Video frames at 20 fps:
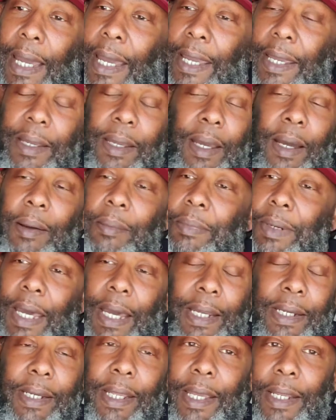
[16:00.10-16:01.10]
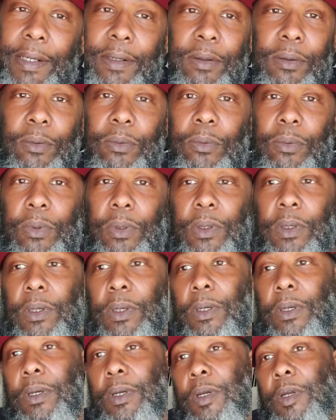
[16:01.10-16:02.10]
I'm not that dude.
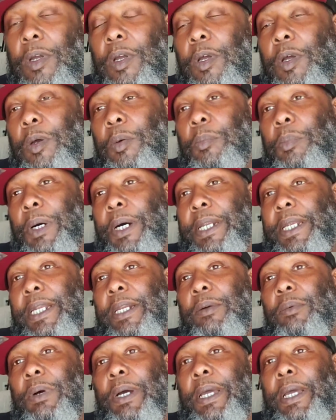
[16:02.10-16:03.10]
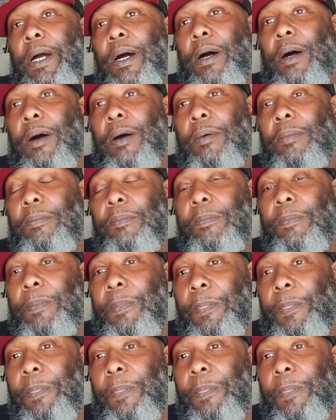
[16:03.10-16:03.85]
But anyway, so